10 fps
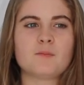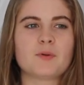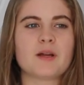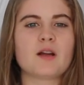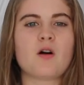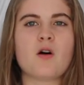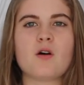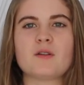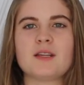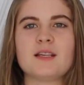bring
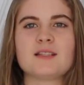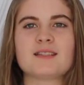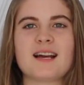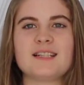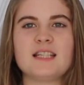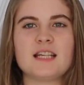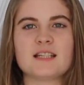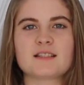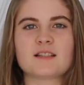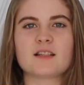all these
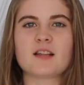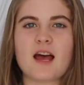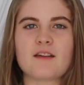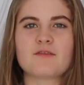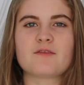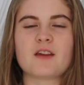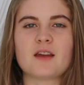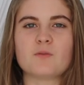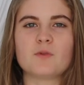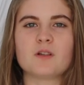ideas to life
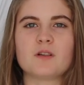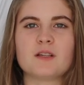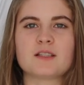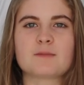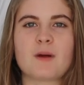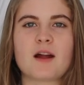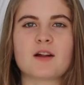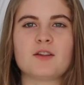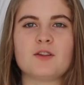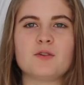and will
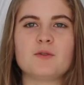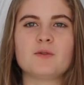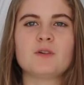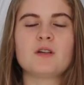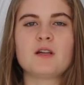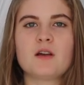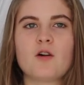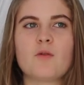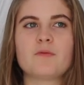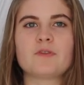inspire you,
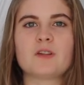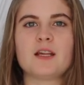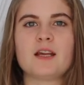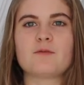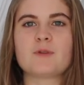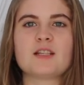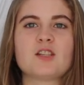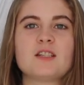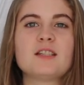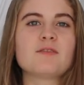hopefully, and
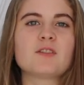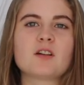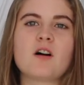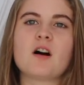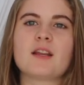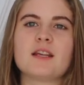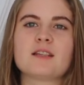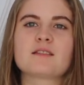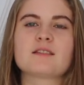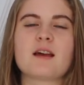reach a different
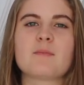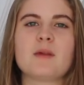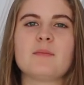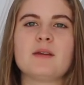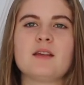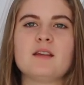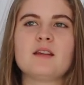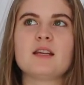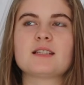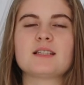audience that maybe
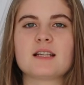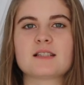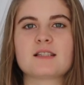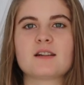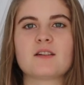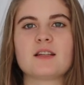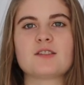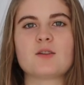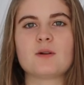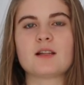isn't necessarily
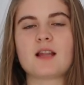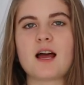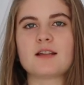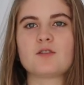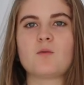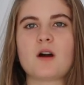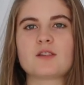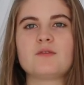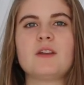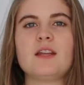so inclined to
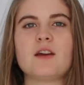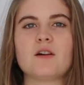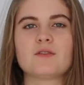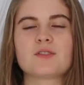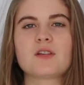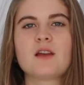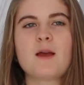watch videos,